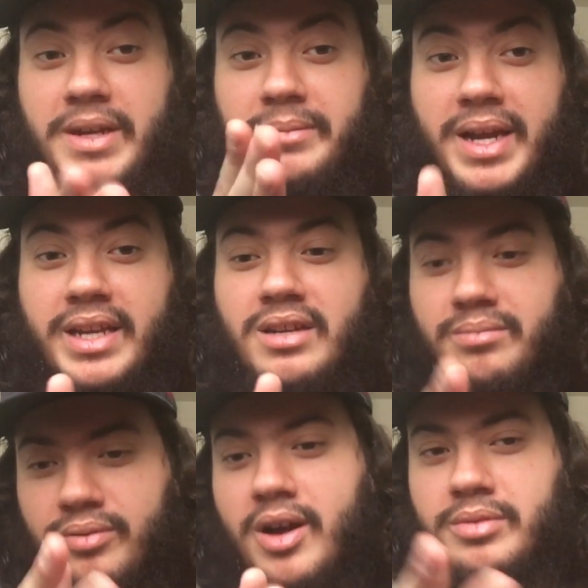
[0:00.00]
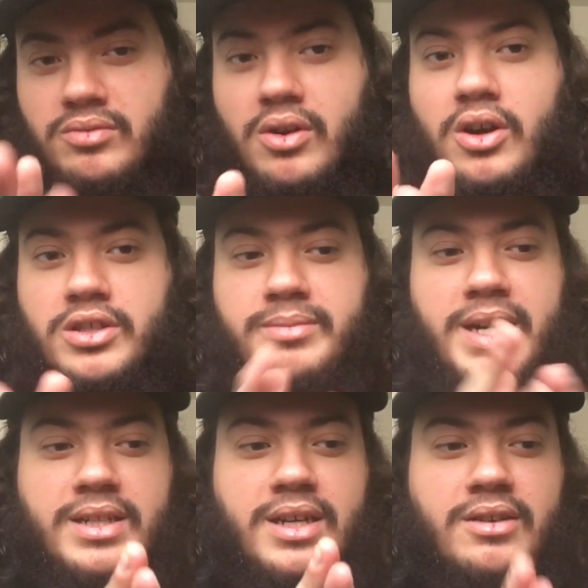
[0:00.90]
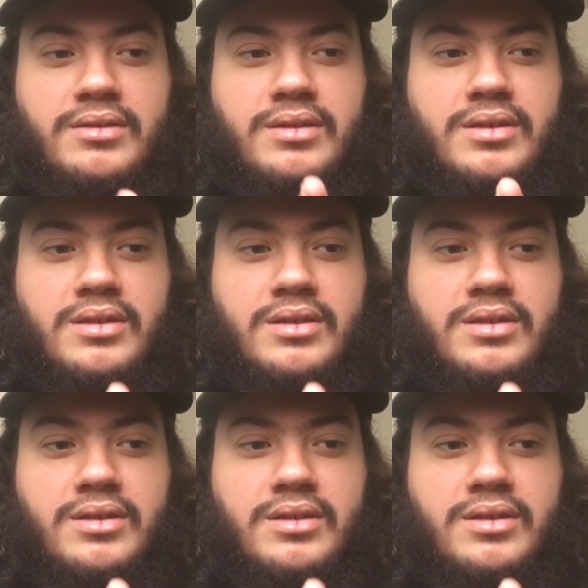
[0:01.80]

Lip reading: Mania, probably Raw, SmackDown.